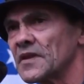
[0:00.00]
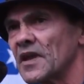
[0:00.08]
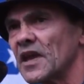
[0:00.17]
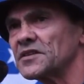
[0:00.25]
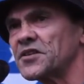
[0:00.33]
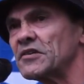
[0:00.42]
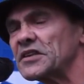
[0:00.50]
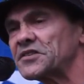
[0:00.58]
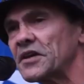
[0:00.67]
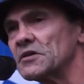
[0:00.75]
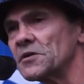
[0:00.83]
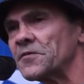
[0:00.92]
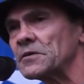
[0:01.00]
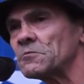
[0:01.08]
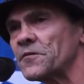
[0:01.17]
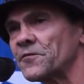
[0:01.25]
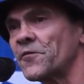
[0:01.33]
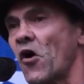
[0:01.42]
Until you deal with
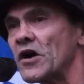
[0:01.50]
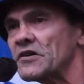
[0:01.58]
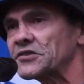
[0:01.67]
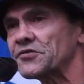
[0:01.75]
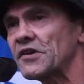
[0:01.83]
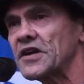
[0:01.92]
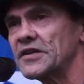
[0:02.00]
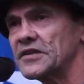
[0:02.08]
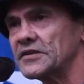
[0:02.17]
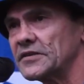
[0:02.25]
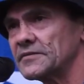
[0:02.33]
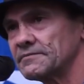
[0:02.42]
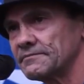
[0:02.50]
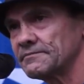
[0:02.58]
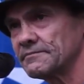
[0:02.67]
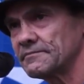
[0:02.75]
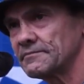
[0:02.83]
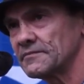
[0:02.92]
it via a treaty.
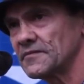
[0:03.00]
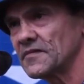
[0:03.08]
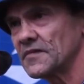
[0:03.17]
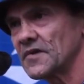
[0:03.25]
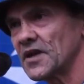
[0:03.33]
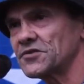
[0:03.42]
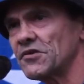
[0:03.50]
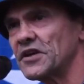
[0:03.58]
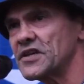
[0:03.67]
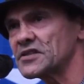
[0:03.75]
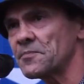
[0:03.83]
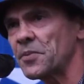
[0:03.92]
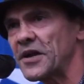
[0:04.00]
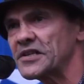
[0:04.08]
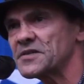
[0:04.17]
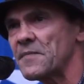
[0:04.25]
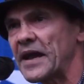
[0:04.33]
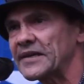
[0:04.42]
Now, a treaty is a
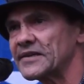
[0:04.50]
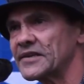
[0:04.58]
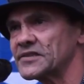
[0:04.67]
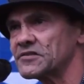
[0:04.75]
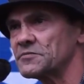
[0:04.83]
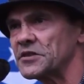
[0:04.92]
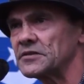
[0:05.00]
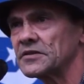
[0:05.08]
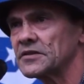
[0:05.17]
peacemaking instrument.